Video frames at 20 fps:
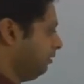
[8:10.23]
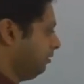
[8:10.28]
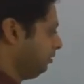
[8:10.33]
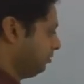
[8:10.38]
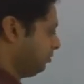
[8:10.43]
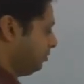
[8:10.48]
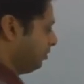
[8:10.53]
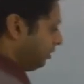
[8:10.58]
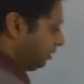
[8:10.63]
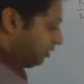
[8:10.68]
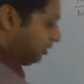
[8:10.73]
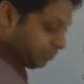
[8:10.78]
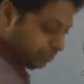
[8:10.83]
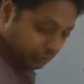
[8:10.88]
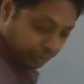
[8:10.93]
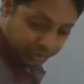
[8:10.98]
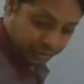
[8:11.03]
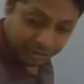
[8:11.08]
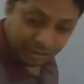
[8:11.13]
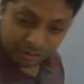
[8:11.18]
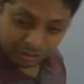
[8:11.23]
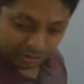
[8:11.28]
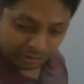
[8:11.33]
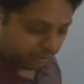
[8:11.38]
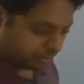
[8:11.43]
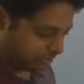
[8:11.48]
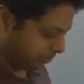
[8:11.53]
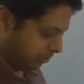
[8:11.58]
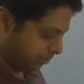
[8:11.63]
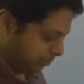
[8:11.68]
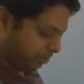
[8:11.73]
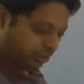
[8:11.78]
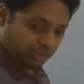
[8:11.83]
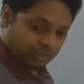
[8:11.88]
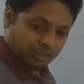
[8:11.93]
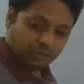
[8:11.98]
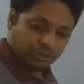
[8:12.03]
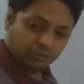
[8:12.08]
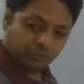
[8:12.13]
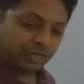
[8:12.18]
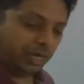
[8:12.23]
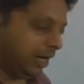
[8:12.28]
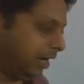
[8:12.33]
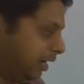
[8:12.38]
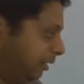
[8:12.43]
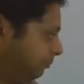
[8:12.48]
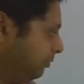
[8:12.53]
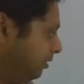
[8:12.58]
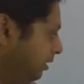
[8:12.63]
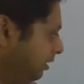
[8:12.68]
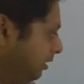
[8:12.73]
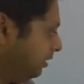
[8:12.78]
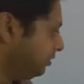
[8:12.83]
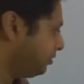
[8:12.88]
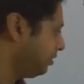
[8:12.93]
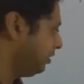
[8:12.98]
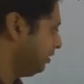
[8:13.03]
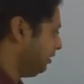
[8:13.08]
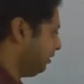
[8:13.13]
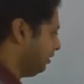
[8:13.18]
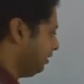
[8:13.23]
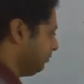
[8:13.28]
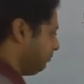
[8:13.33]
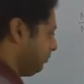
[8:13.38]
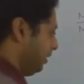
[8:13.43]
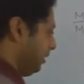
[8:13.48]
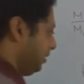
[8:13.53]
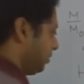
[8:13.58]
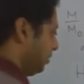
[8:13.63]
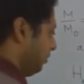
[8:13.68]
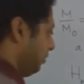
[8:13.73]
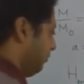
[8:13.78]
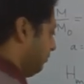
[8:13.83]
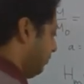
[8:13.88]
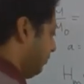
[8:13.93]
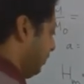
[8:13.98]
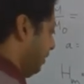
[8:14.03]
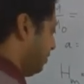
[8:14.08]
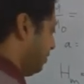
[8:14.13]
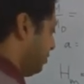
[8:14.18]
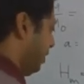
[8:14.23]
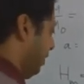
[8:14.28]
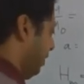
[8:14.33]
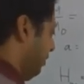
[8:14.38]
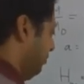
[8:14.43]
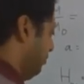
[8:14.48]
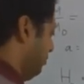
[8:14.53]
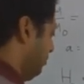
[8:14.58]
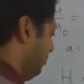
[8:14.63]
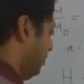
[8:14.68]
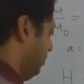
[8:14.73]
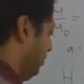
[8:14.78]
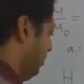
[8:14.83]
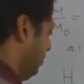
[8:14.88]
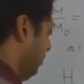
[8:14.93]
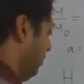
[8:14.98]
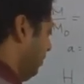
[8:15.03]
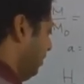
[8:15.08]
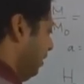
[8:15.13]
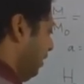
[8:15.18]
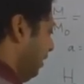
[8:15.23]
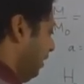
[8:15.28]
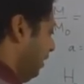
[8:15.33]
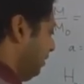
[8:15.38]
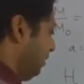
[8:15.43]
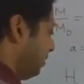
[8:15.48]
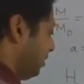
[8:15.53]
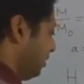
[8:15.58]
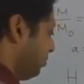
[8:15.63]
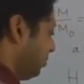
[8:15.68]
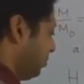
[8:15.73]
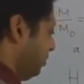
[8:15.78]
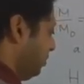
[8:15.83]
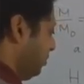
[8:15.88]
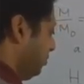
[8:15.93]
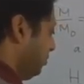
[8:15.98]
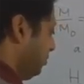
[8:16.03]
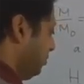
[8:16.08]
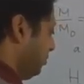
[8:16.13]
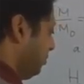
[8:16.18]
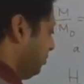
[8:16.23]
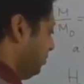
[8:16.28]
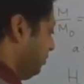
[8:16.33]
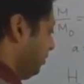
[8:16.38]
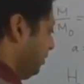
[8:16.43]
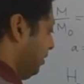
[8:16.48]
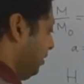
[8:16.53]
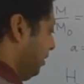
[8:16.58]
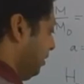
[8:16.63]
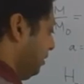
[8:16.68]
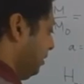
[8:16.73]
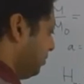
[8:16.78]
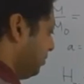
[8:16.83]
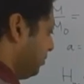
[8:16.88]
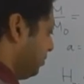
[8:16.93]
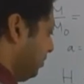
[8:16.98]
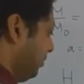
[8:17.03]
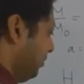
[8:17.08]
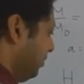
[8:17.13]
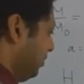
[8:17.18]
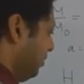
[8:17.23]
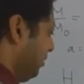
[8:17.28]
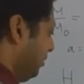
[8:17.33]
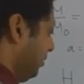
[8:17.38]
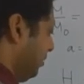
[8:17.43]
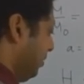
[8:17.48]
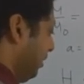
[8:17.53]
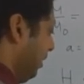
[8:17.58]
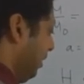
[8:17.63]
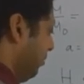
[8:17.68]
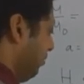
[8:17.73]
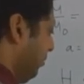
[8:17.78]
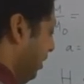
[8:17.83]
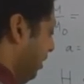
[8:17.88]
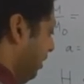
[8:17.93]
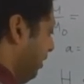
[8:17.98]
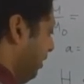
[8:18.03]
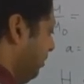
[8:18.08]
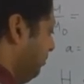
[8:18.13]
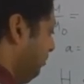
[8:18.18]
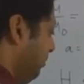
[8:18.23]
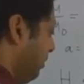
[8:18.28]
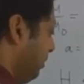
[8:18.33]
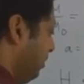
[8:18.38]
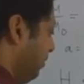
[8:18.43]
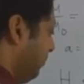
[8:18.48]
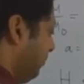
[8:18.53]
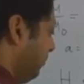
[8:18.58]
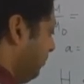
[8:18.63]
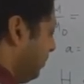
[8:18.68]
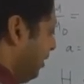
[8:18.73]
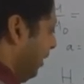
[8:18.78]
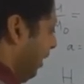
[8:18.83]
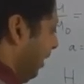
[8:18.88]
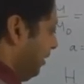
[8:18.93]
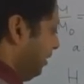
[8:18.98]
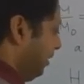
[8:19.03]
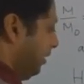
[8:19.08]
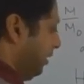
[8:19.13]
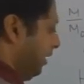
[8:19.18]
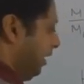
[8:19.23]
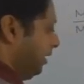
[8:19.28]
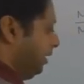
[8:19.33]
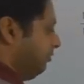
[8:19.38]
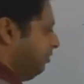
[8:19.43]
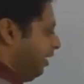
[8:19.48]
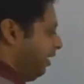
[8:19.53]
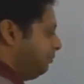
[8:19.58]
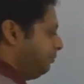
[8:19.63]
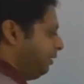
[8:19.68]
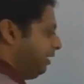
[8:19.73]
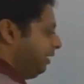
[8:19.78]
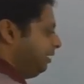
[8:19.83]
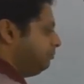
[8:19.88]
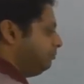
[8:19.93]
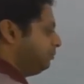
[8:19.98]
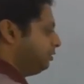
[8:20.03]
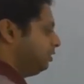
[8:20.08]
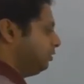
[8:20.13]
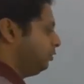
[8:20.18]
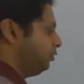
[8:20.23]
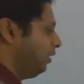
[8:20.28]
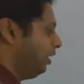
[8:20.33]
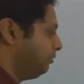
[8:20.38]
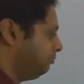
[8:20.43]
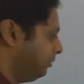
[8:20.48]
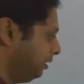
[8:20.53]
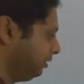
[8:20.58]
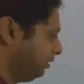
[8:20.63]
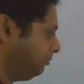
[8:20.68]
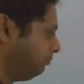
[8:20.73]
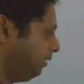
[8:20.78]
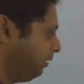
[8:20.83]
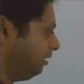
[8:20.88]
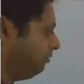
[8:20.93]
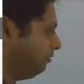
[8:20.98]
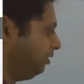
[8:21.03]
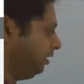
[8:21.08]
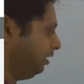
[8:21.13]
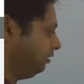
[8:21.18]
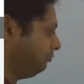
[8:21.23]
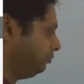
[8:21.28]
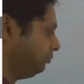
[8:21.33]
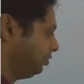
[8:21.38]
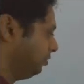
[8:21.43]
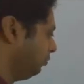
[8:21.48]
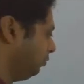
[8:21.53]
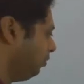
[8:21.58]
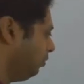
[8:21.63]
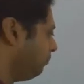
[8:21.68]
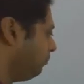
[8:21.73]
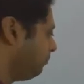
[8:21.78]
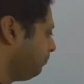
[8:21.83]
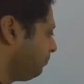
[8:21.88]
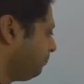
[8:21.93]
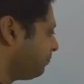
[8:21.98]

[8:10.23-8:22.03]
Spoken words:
Sorry, so here we have, in place of Hm, I substitute as gamma M, and then I divide by M0 and multiply by M0.